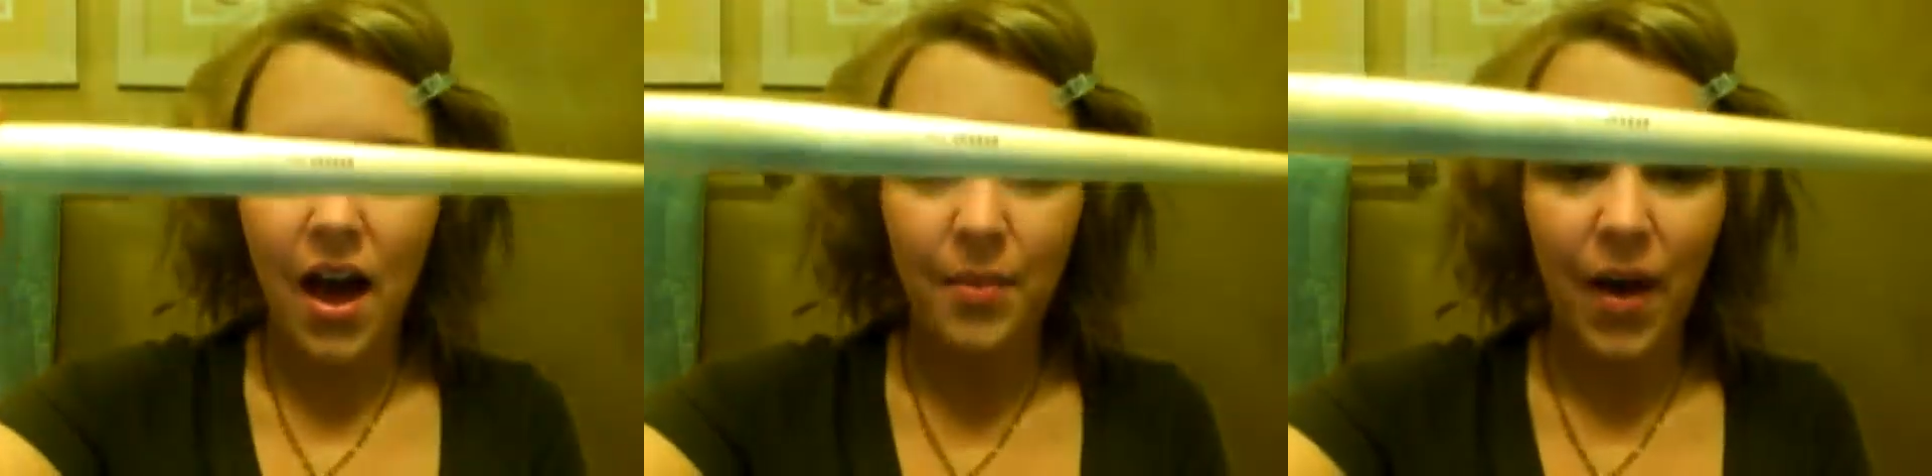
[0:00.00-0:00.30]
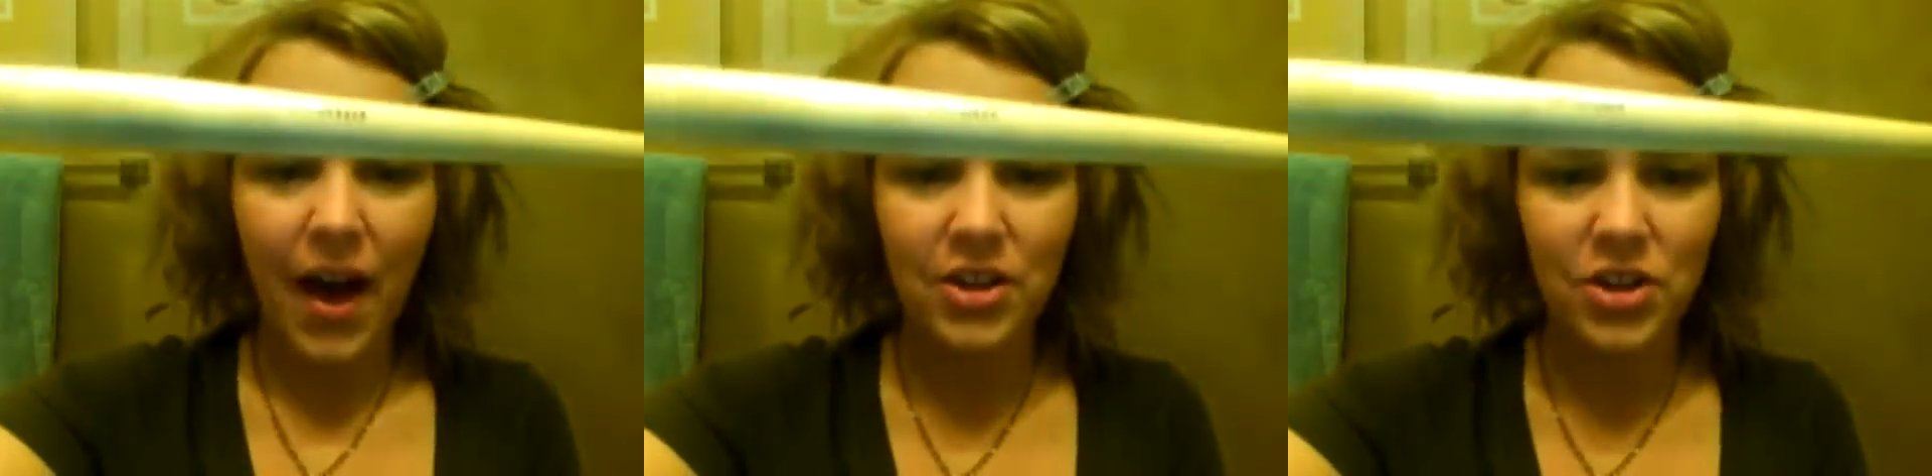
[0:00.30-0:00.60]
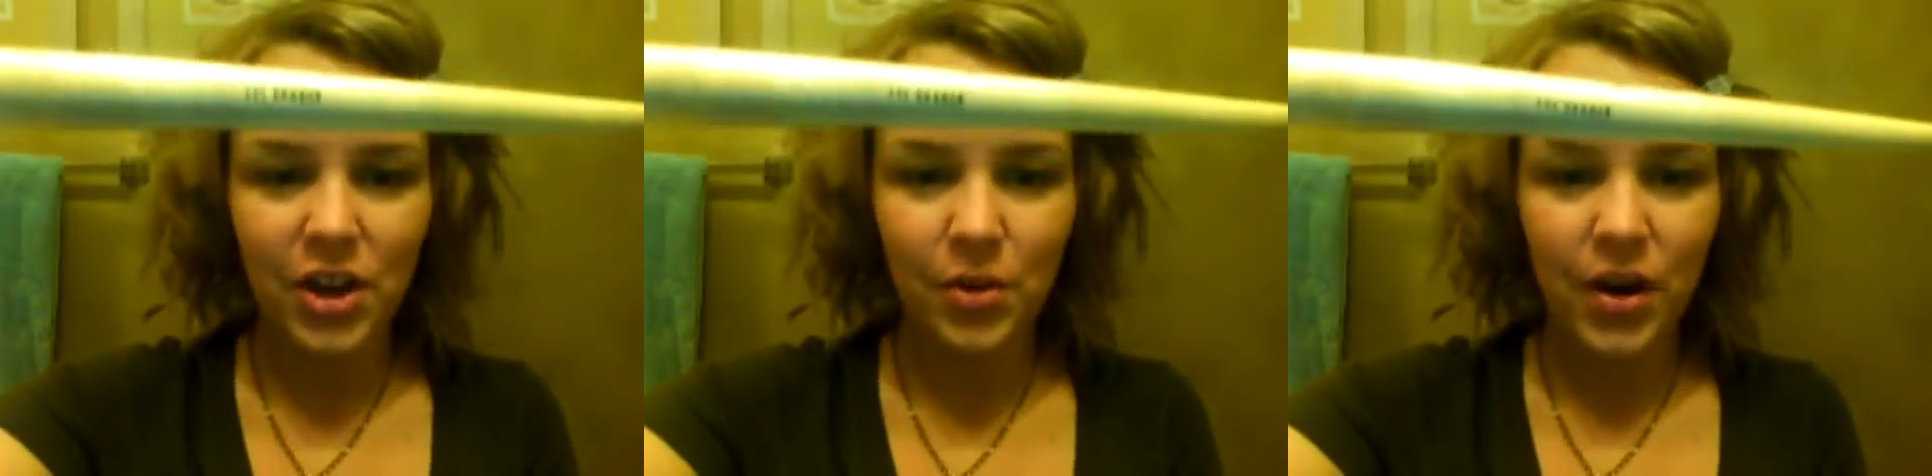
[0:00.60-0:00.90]

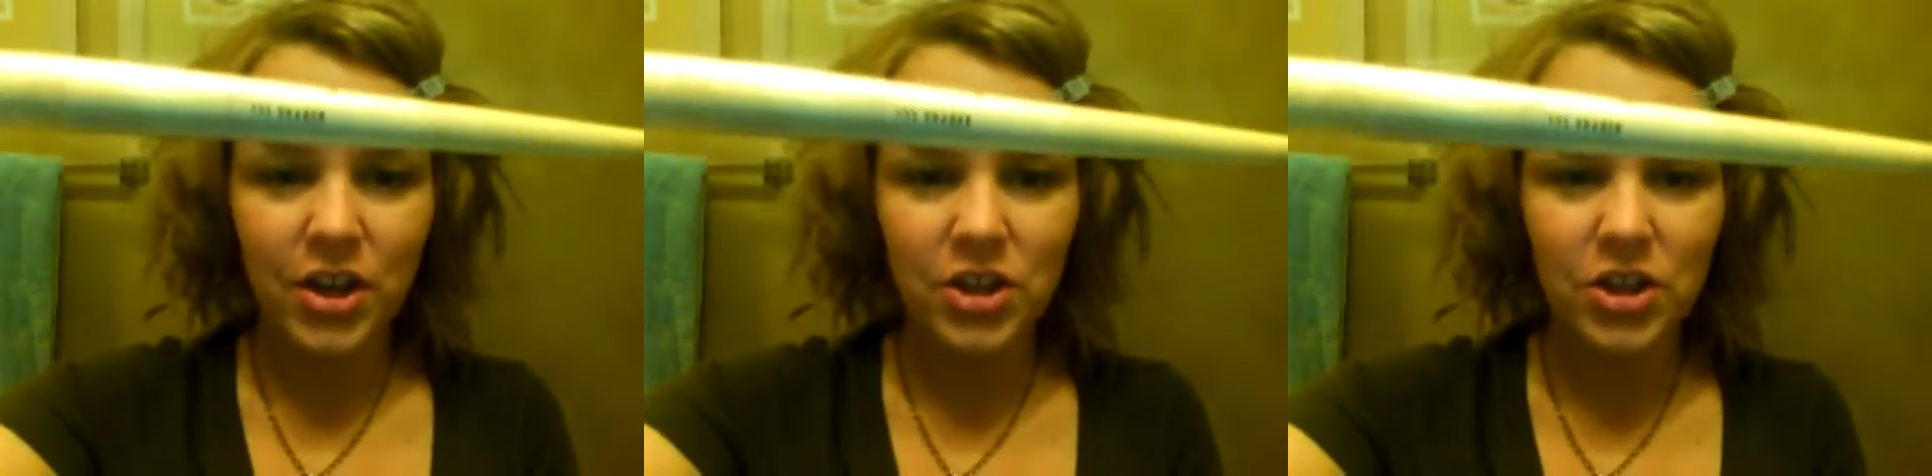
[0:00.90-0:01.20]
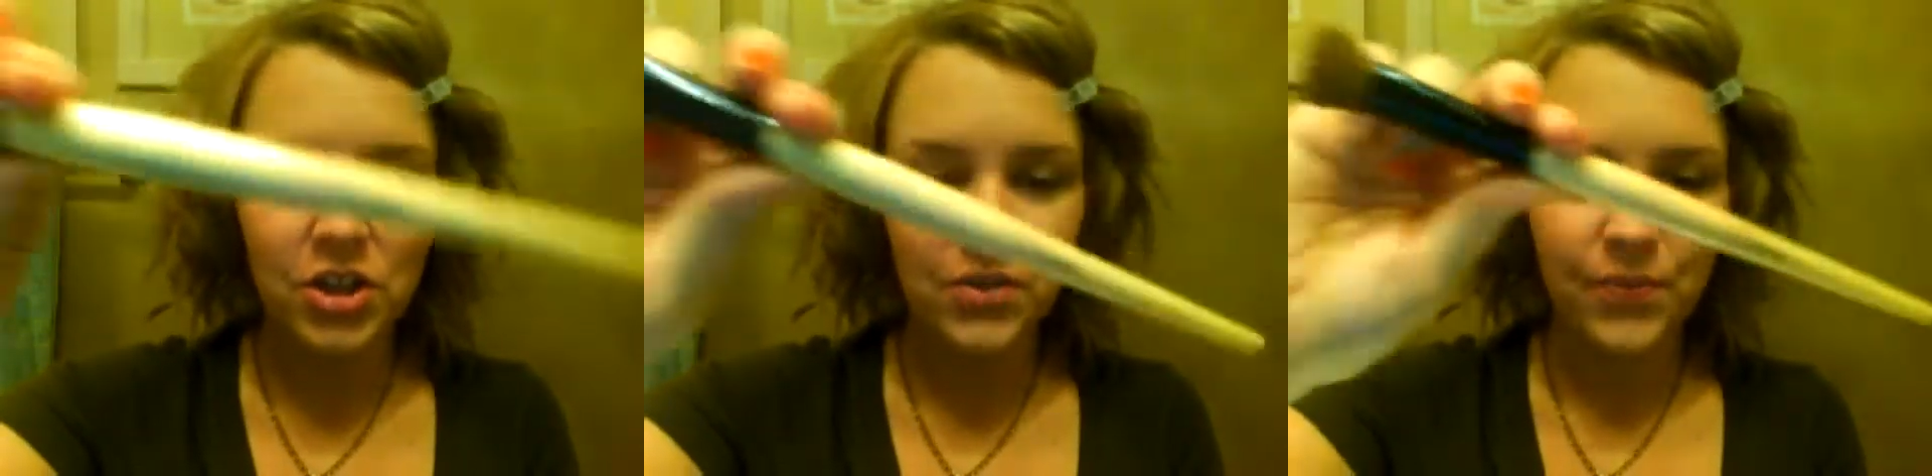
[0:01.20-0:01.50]
eyeshadow brush,